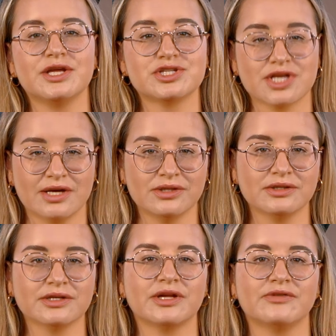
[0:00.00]

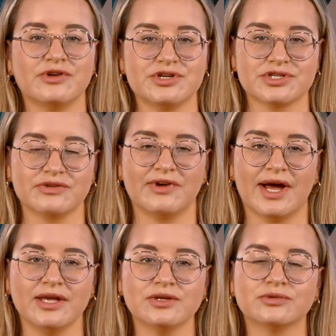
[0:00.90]
general conversion
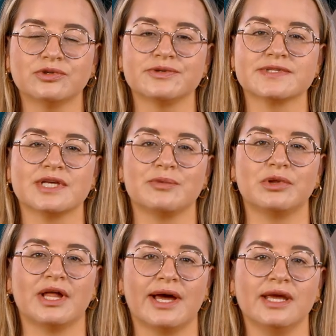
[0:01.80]
value rules
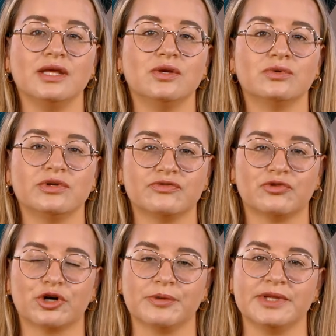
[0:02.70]
apply
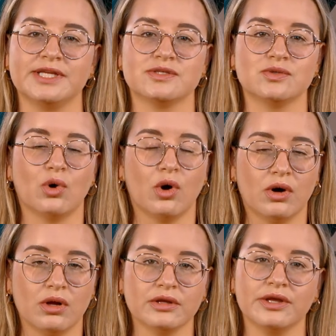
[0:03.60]
uniformly to
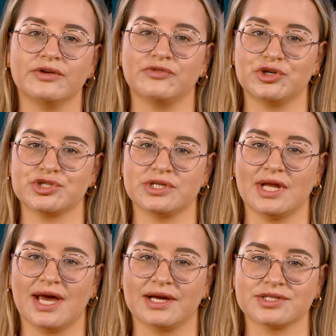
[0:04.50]
all conversion
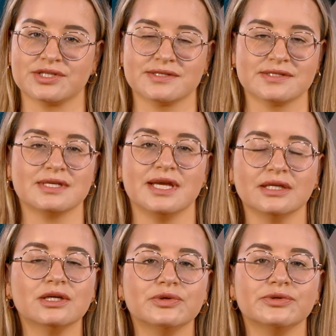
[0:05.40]
actions,
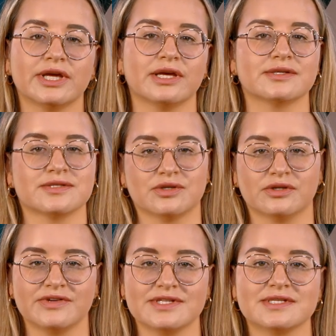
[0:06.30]
including store
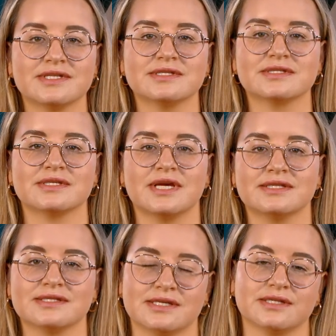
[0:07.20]
visits
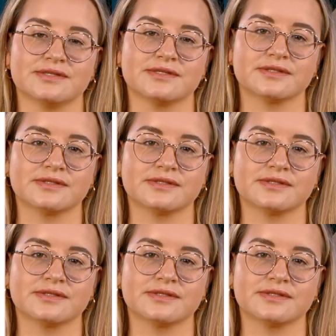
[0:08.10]
and sales.